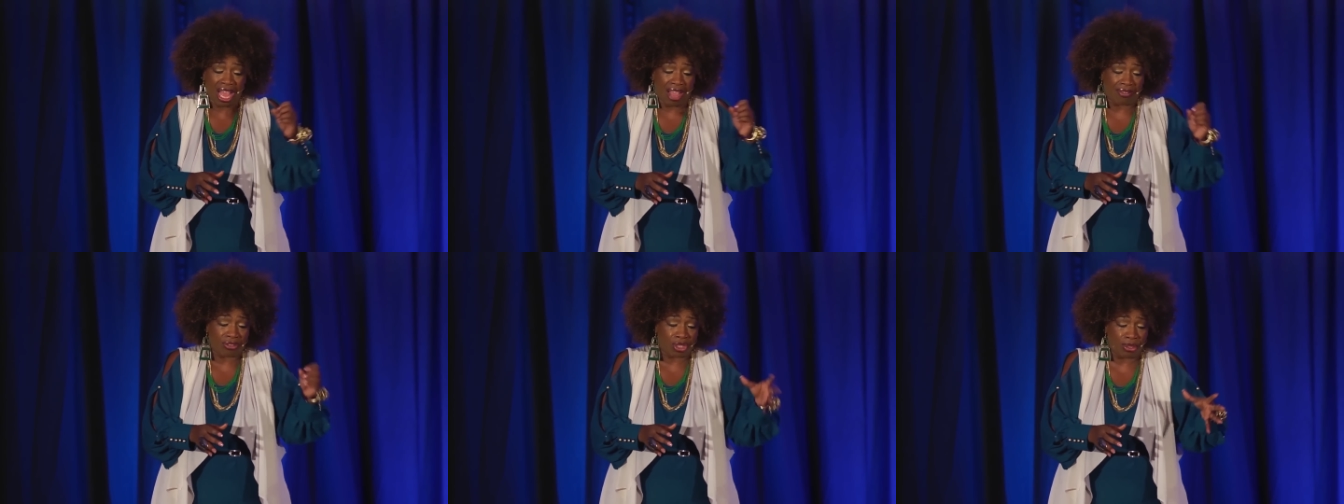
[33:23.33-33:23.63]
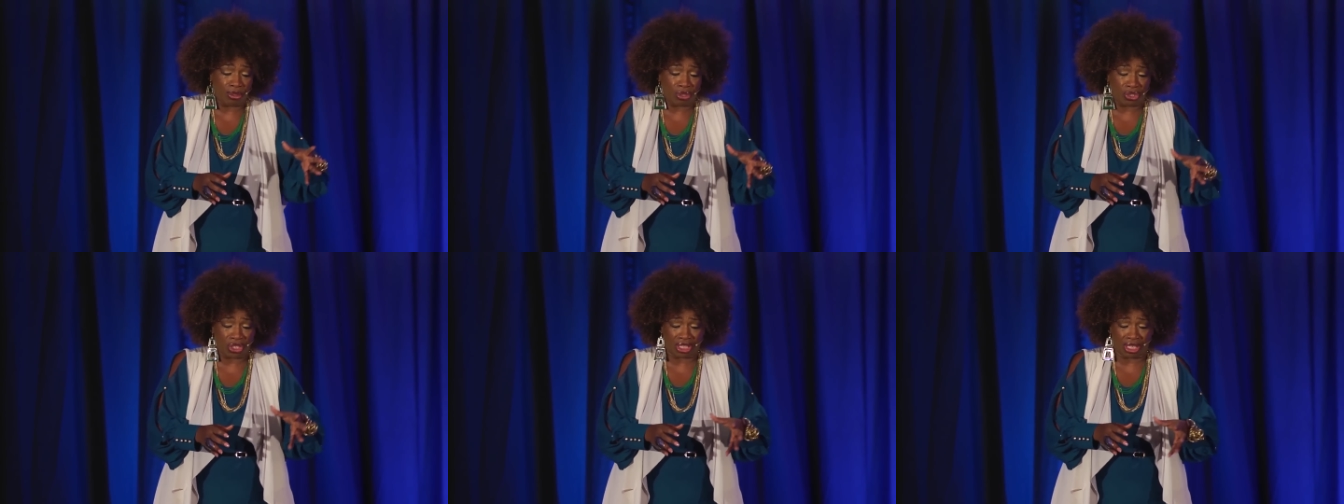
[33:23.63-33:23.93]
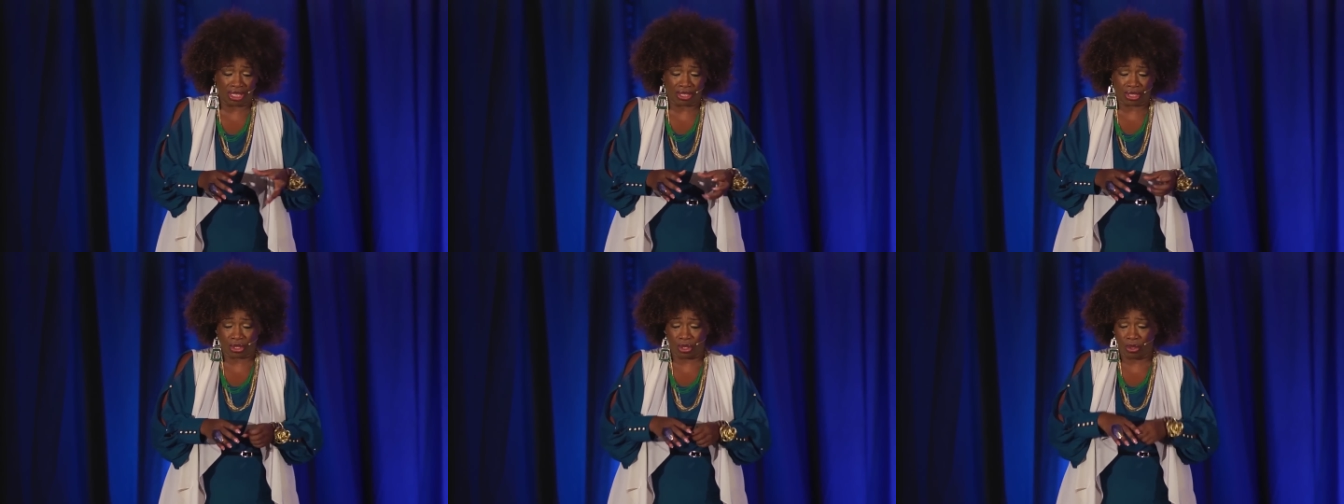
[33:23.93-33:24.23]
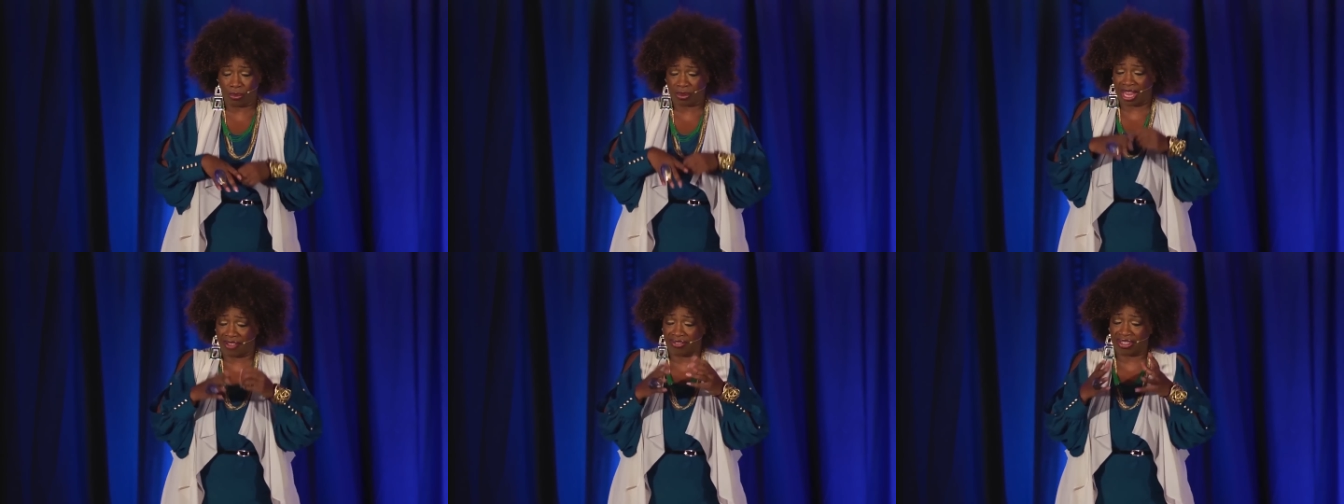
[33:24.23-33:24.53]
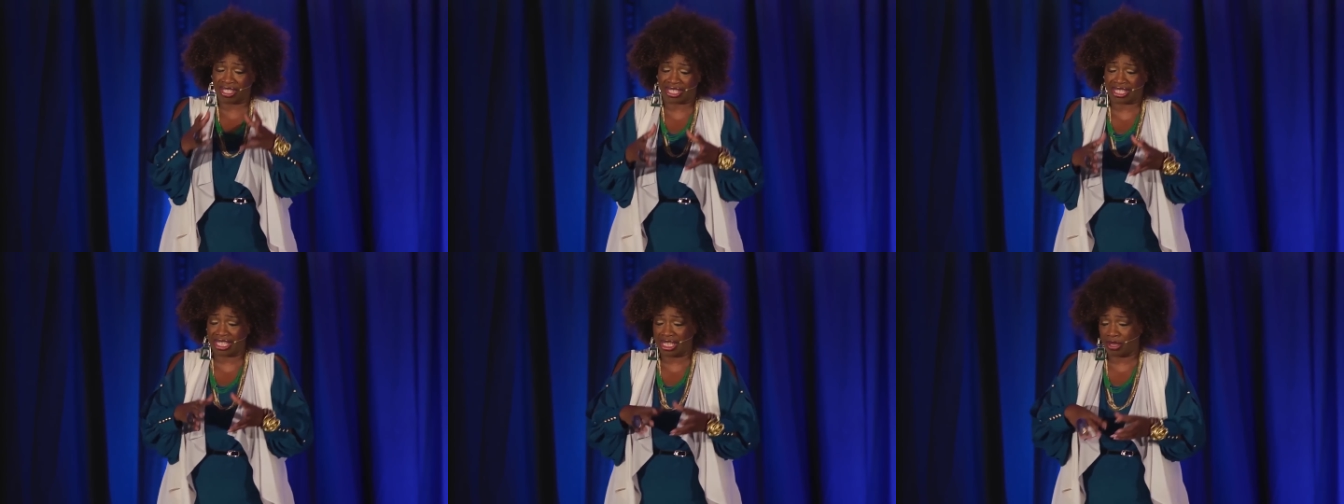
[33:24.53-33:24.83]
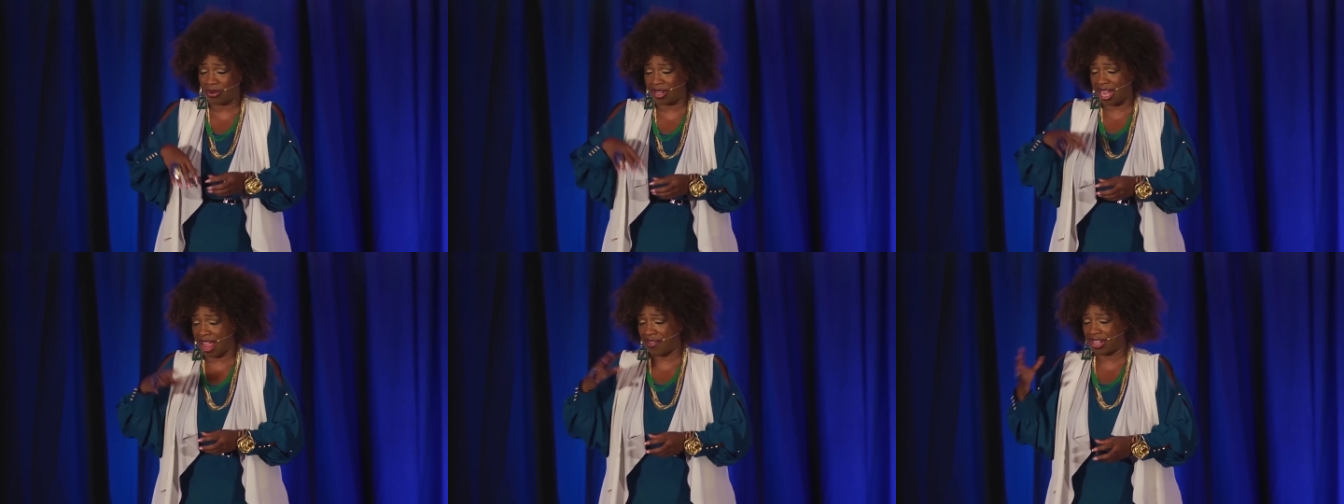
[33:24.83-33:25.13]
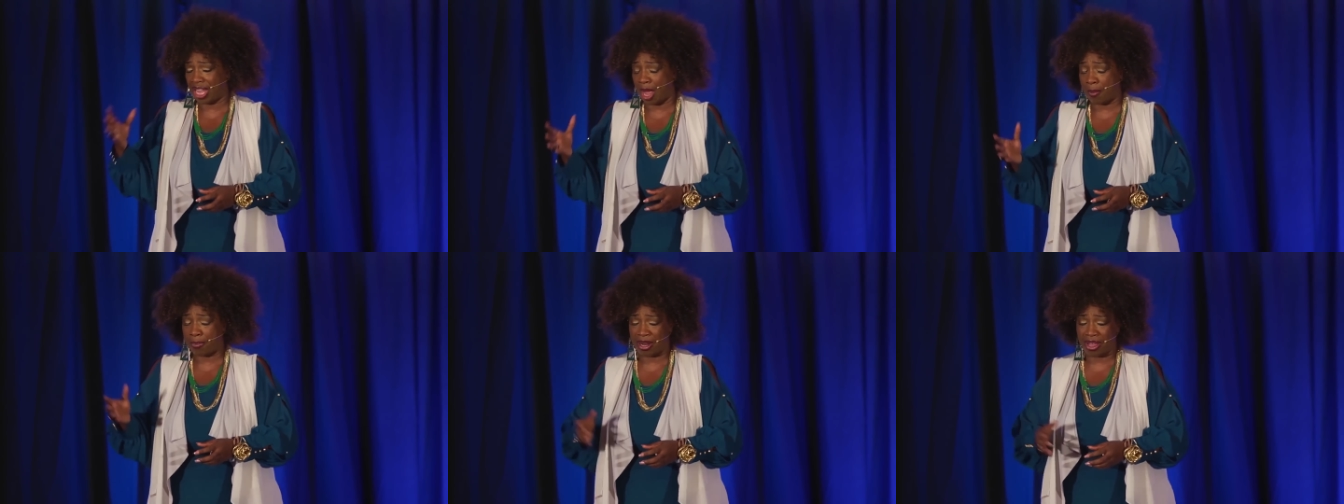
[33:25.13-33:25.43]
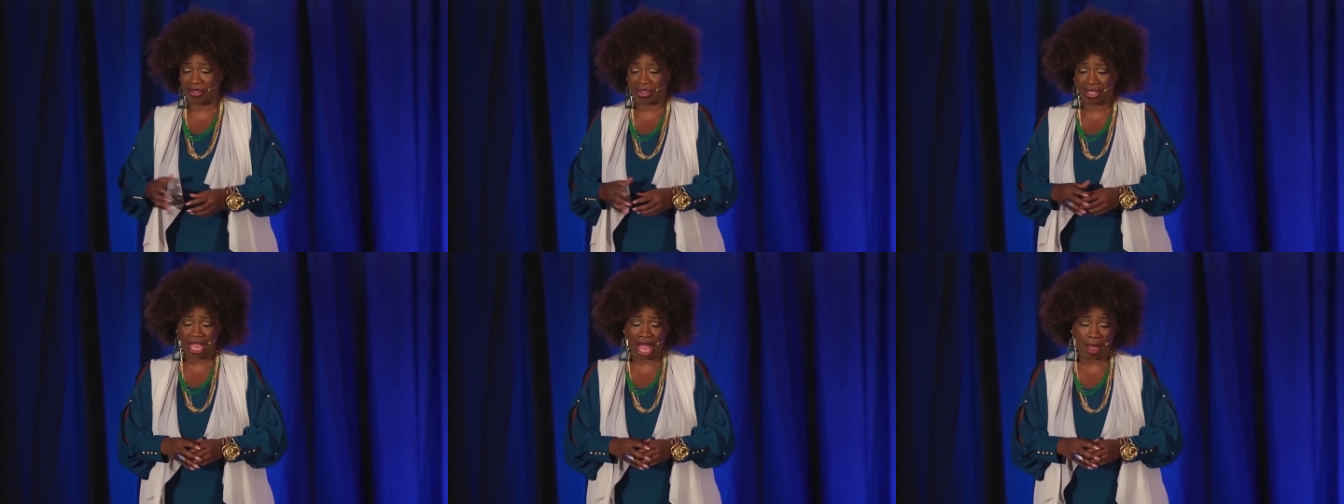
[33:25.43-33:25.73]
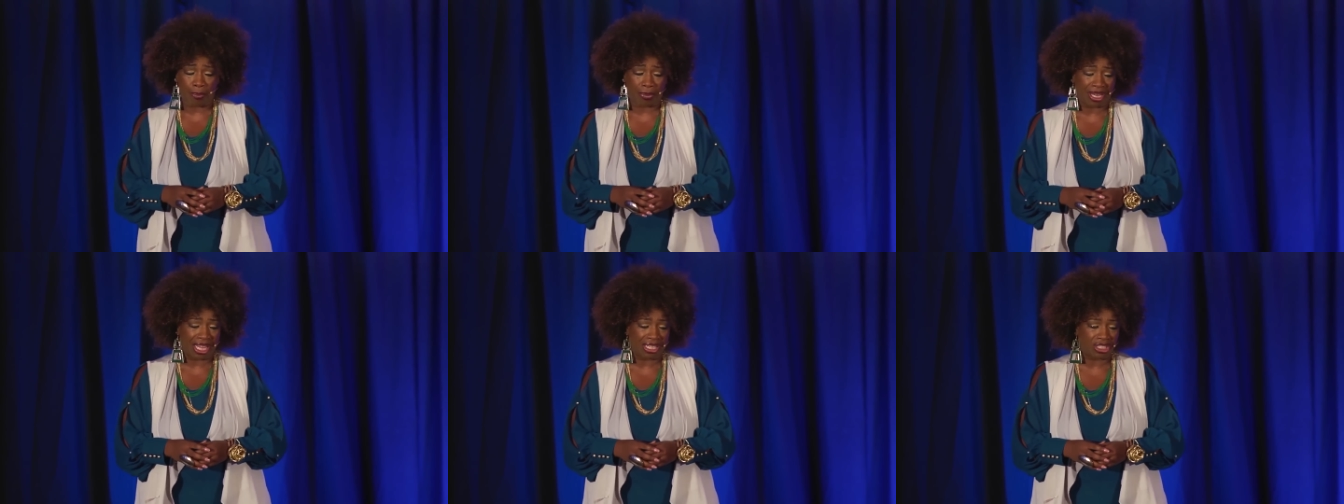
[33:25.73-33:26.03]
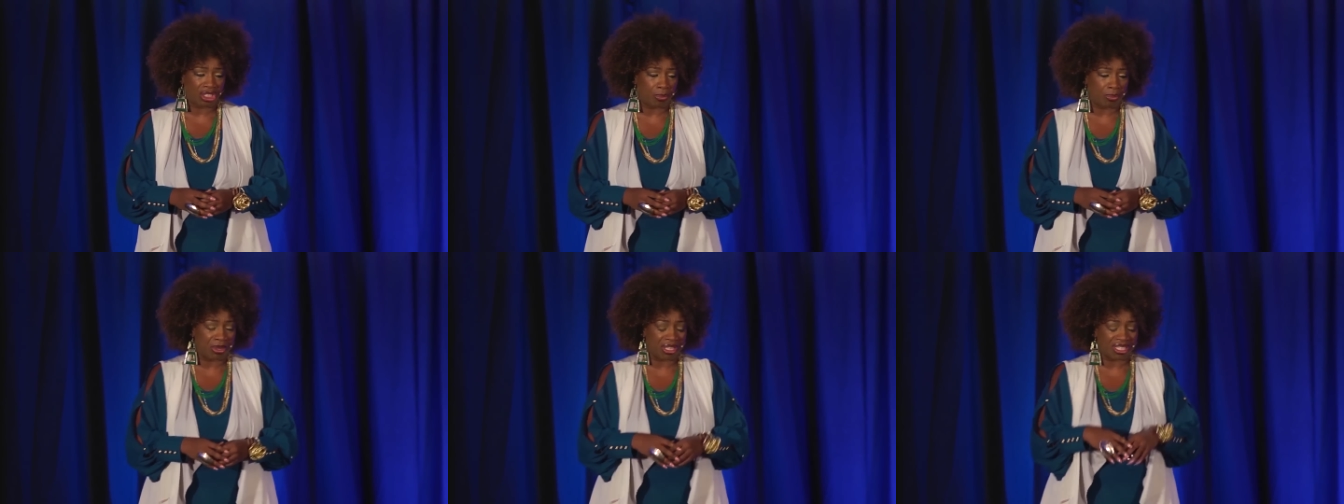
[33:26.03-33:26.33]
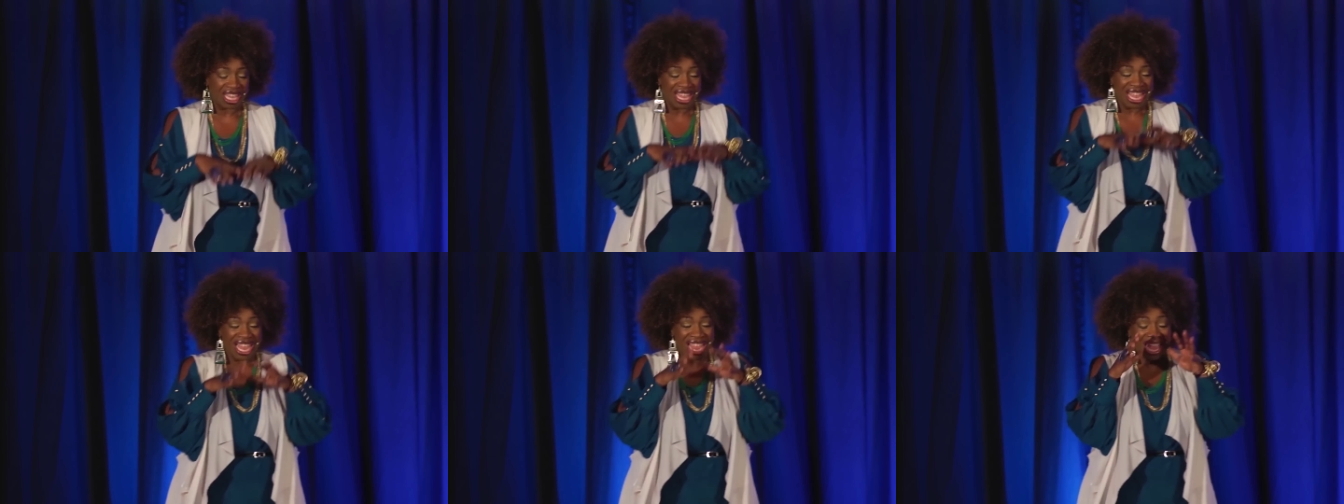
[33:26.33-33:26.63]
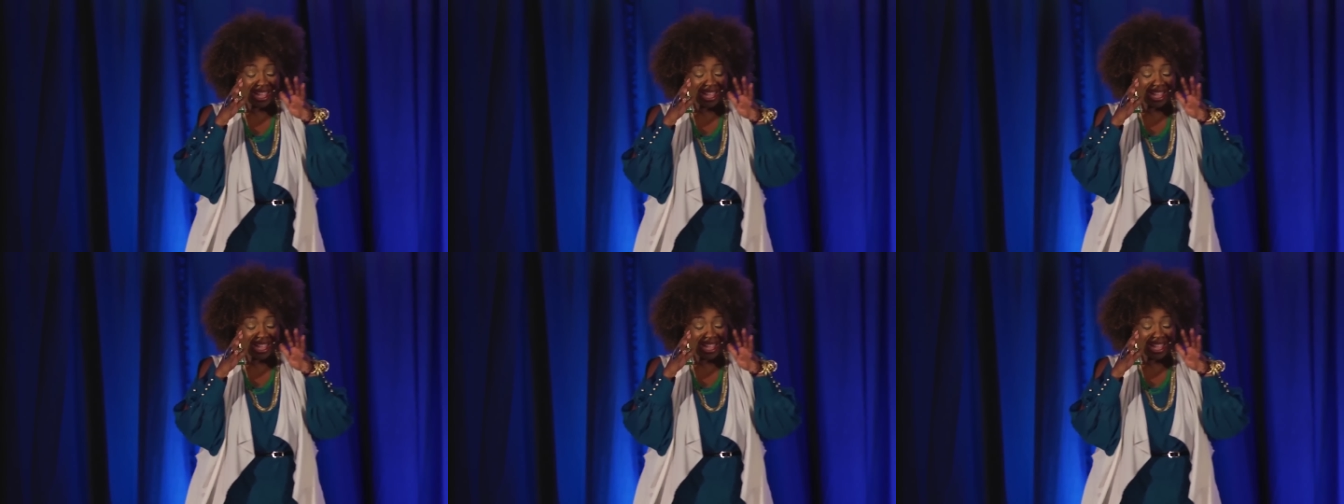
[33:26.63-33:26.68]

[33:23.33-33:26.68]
I have two chicken soups, I have The Secret, and I have a couple other compilation books.